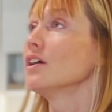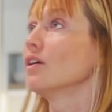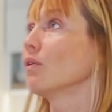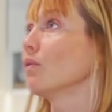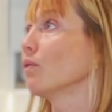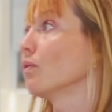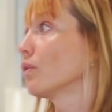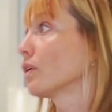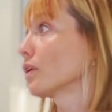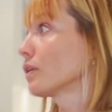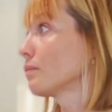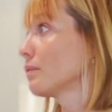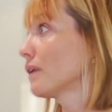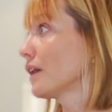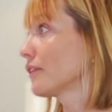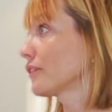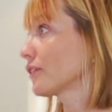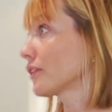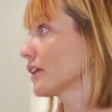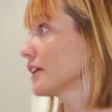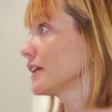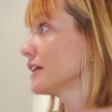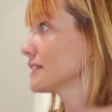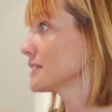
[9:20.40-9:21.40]
or
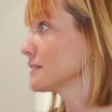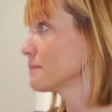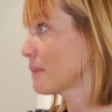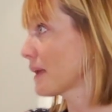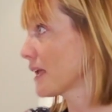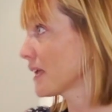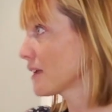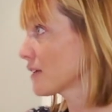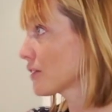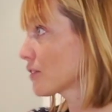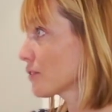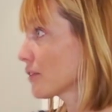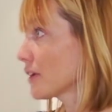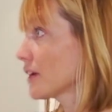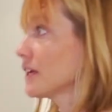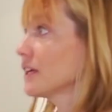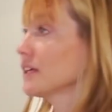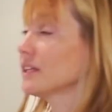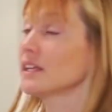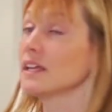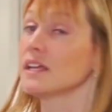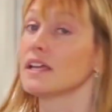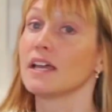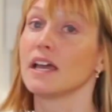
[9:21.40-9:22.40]
whether it's paint grade,
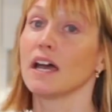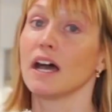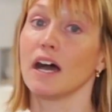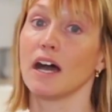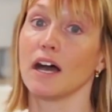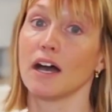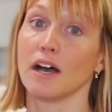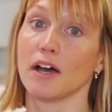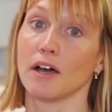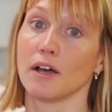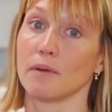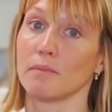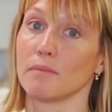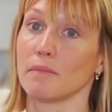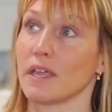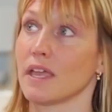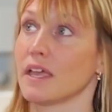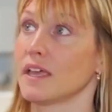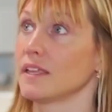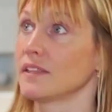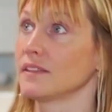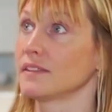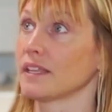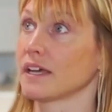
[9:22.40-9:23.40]

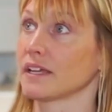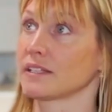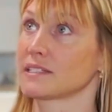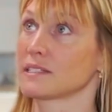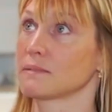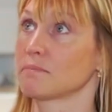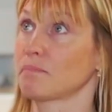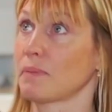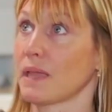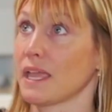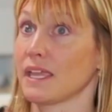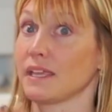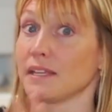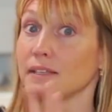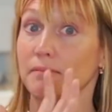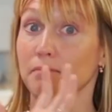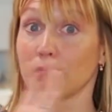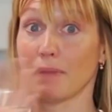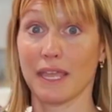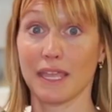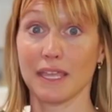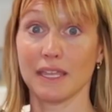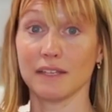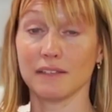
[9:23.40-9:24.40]
and that's
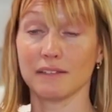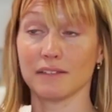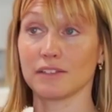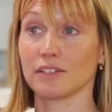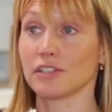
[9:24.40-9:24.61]
paint,